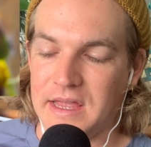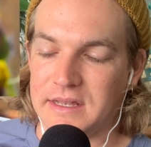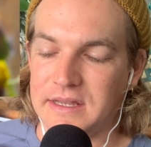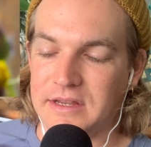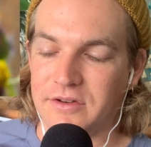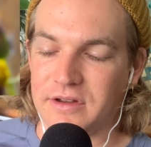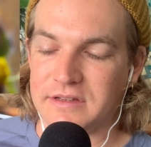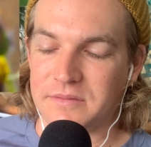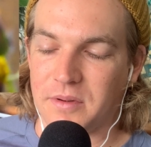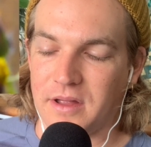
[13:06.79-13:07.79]

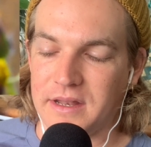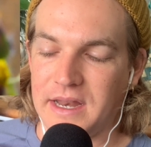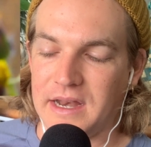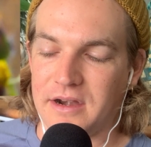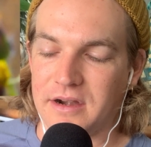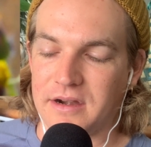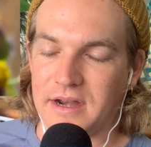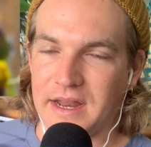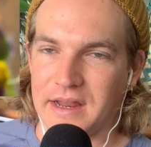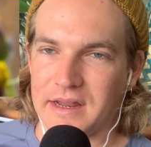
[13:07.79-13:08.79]
decreased pollinator
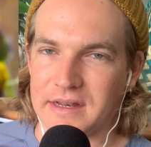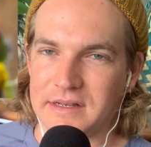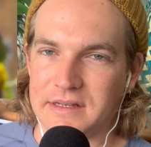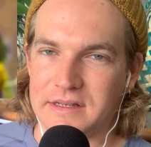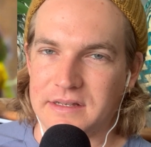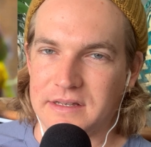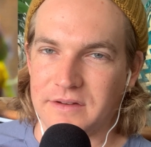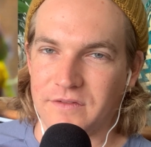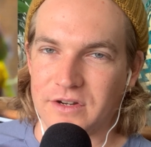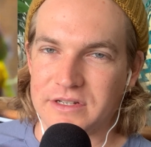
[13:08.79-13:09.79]
and
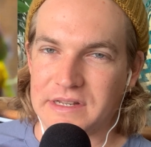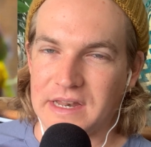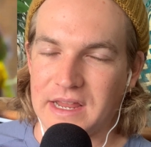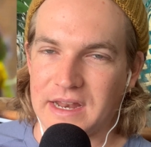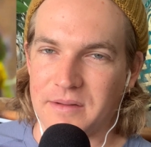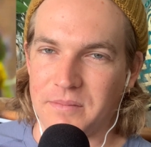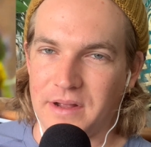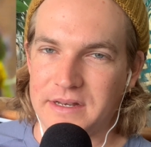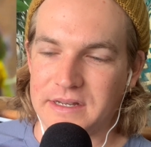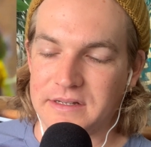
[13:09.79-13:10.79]
diversity and
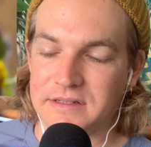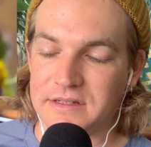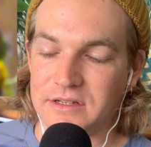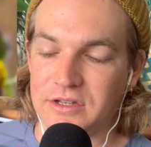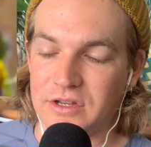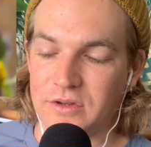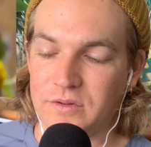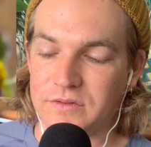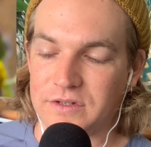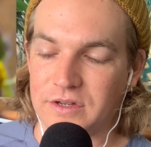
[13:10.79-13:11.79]
abundance due
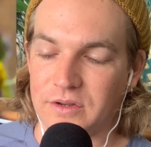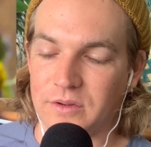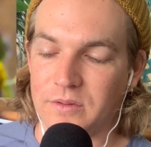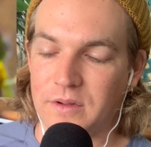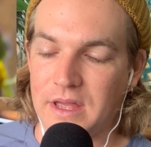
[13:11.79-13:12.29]
to